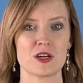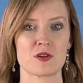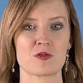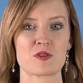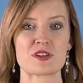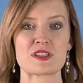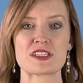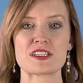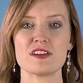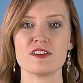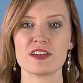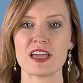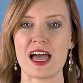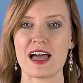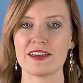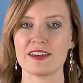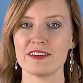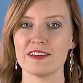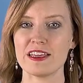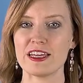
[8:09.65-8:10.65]
We're still
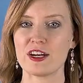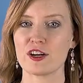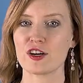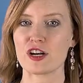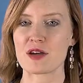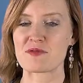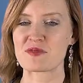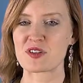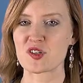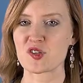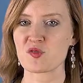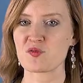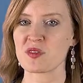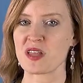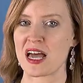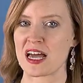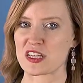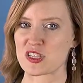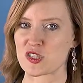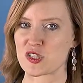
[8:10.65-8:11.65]
calculating our numbers from
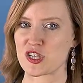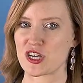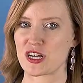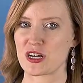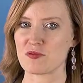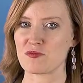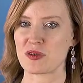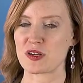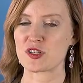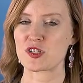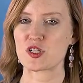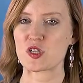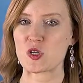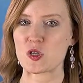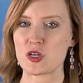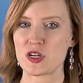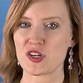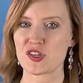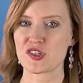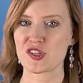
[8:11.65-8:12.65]
last year, but 2
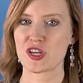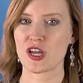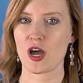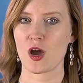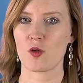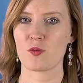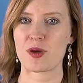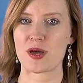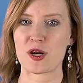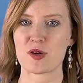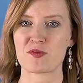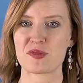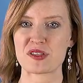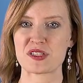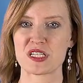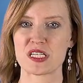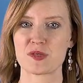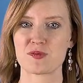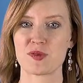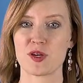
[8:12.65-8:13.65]
years ago, Better
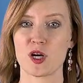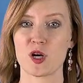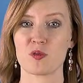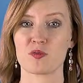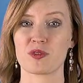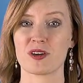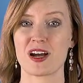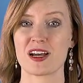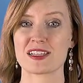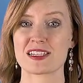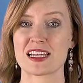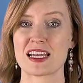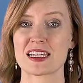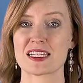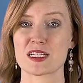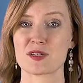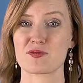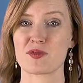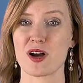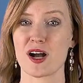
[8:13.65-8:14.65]
Business Bureau
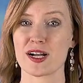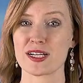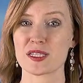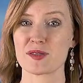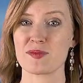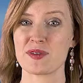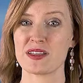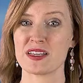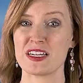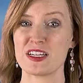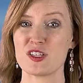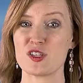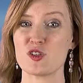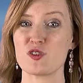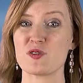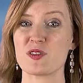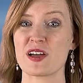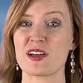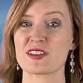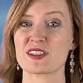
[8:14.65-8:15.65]
processed approximately
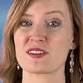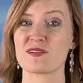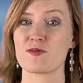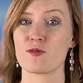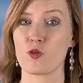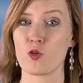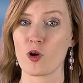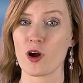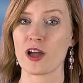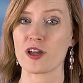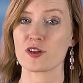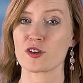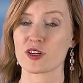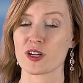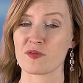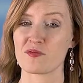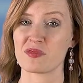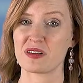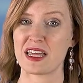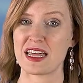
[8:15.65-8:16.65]
2,400
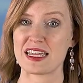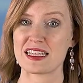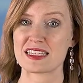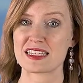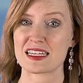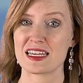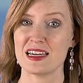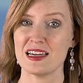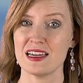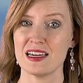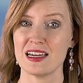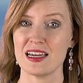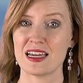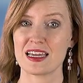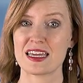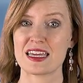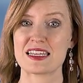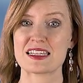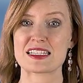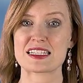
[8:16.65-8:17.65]
complaints
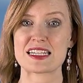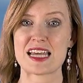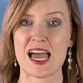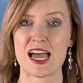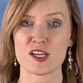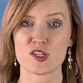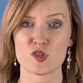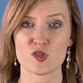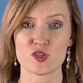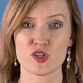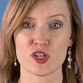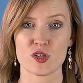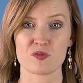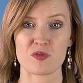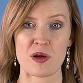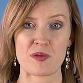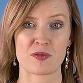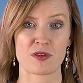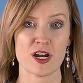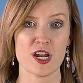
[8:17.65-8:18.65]
against tax return
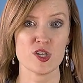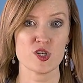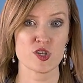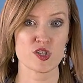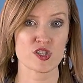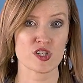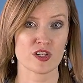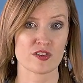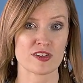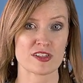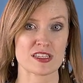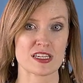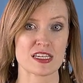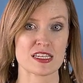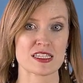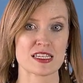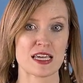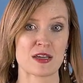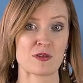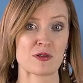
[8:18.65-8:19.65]
preparation
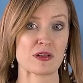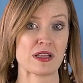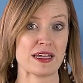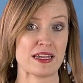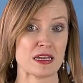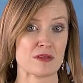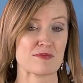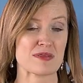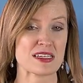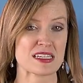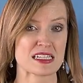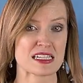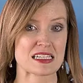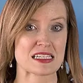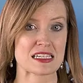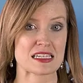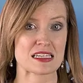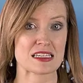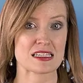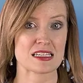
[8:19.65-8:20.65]
services and related
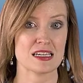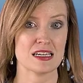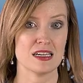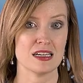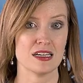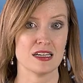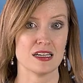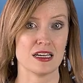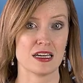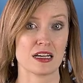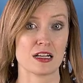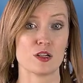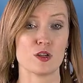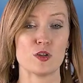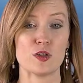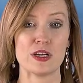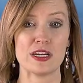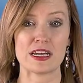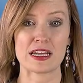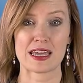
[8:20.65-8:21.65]
businesses,
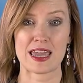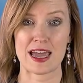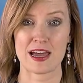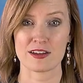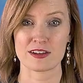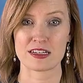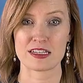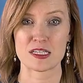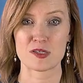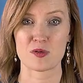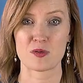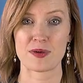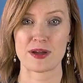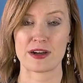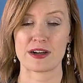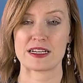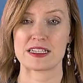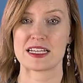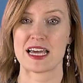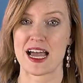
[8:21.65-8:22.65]
including accountants
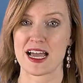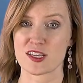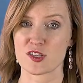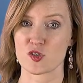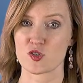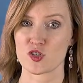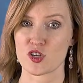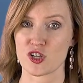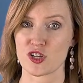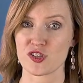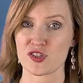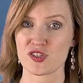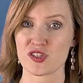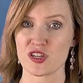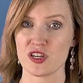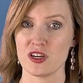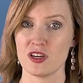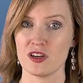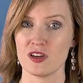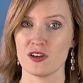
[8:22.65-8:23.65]
preparing tax
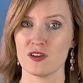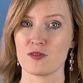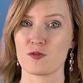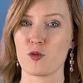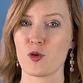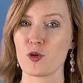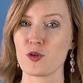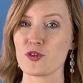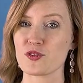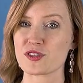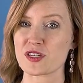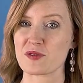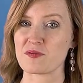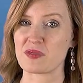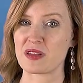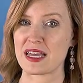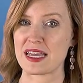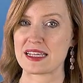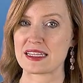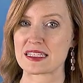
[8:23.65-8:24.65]
returns. For those
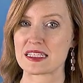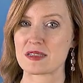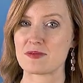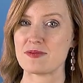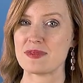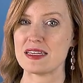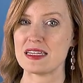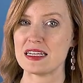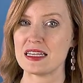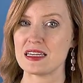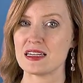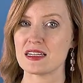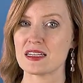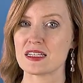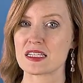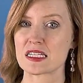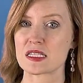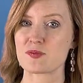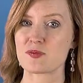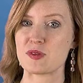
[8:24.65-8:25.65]
complaints, the
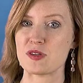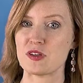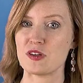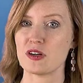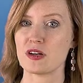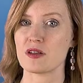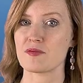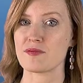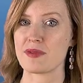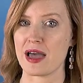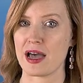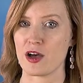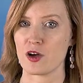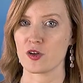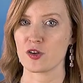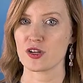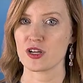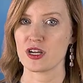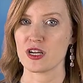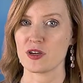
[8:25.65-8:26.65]
median disputed
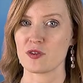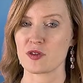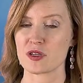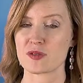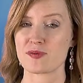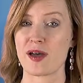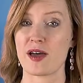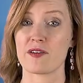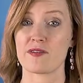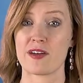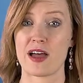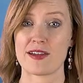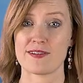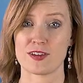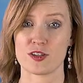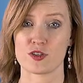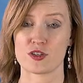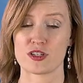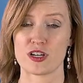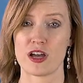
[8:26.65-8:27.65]
amount was about
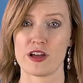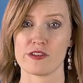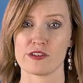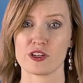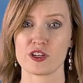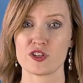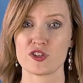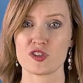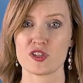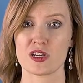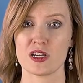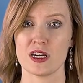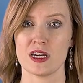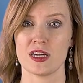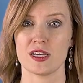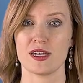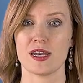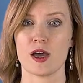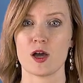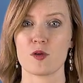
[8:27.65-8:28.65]
$500.
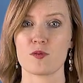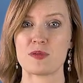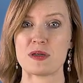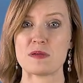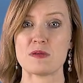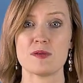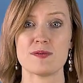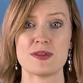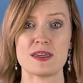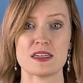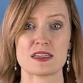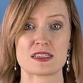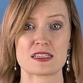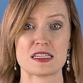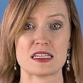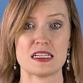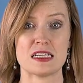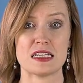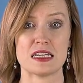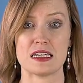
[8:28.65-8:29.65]
Now, BBB has
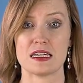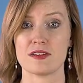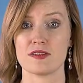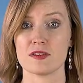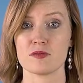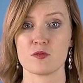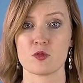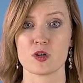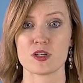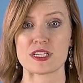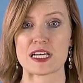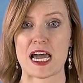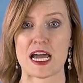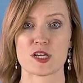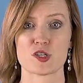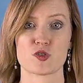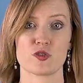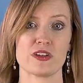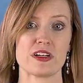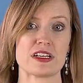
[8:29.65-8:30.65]
seen even more
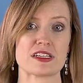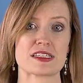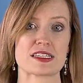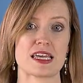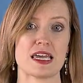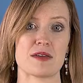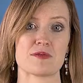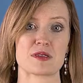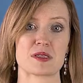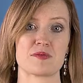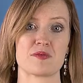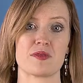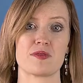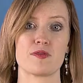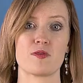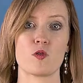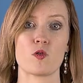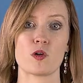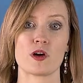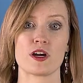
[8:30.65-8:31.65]
tax-related scams than
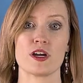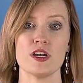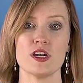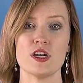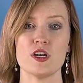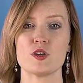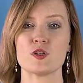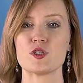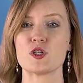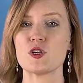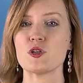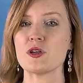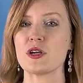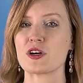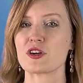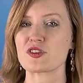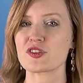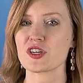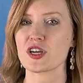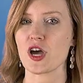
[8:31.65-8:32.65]
before. 2
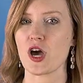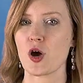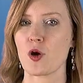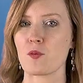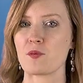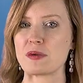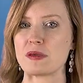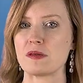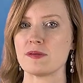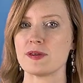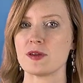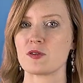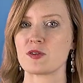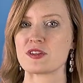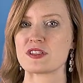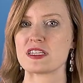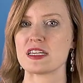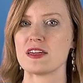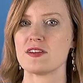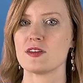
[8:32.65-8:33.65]
years ago, BB
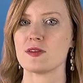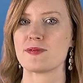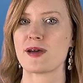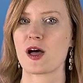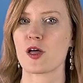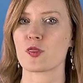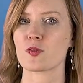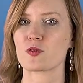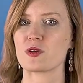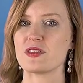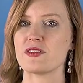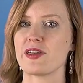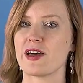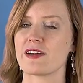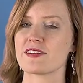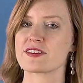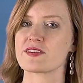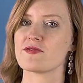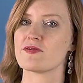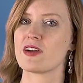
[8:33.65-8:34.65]
received about
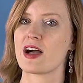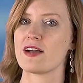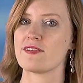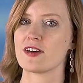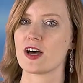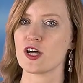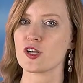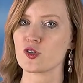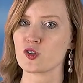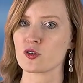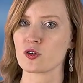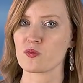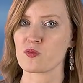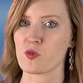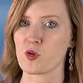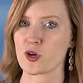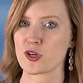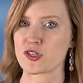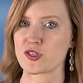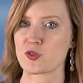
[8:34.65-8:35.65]
3,500
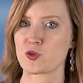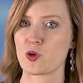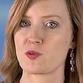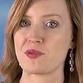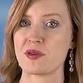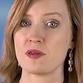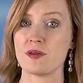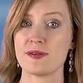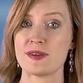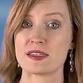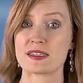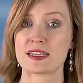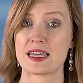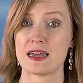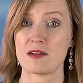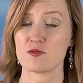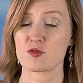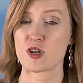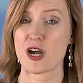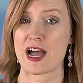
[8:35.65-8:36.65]
reports to our BB
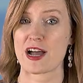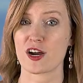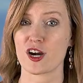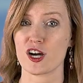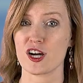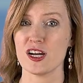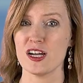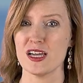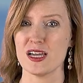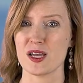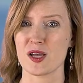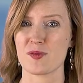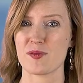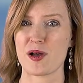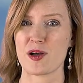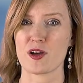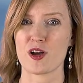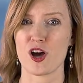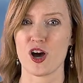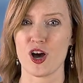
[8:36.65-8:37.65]
Scam Tracker
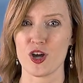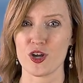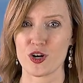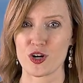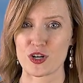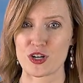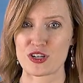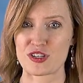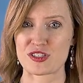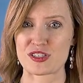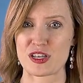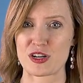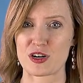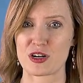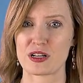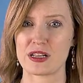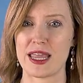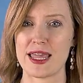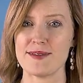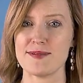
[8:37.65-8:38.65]
about con artists that
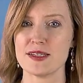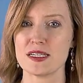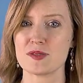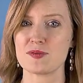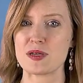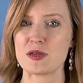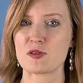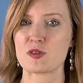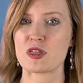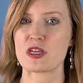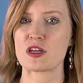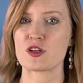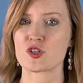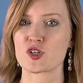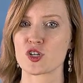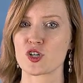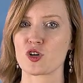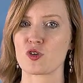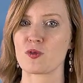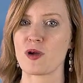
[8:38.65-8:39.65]
are claiming to be with the
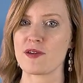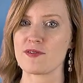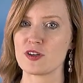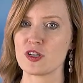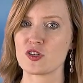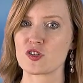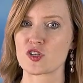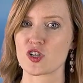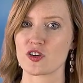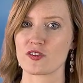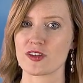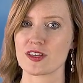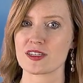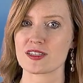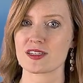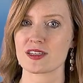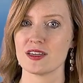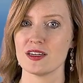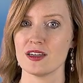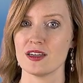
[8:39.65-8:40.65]
Internal Revenue
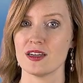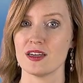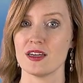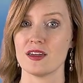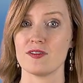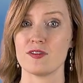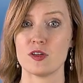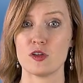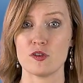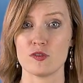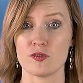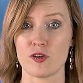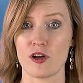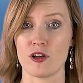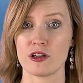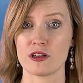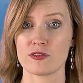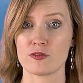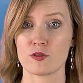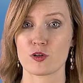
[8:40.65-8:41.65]
Service. If you've
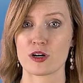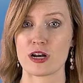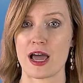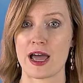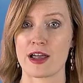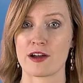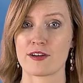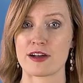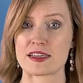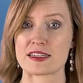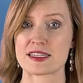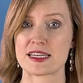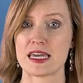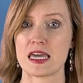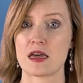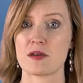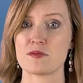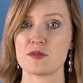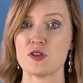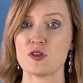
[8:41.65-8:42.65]
fallen for an IRS
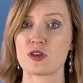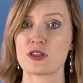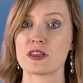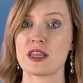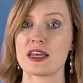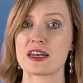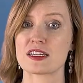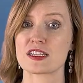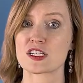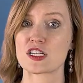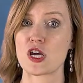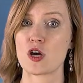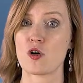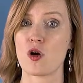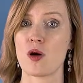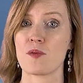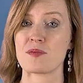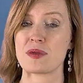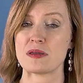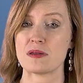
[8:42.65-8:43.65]
scam, you can let us know
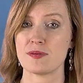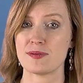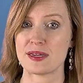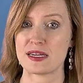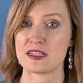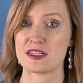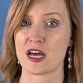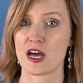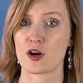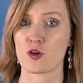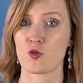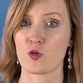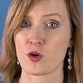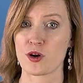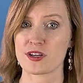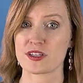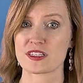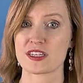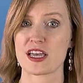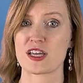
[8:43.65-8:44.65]
on
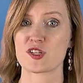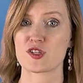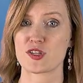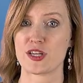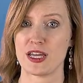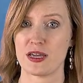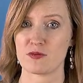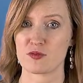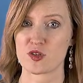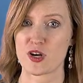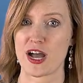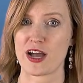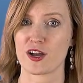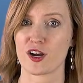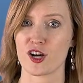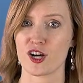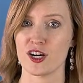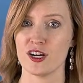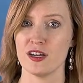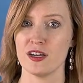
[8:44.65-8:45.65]
bbb.org/scam
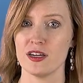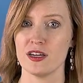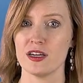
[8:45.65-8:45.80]
tracker.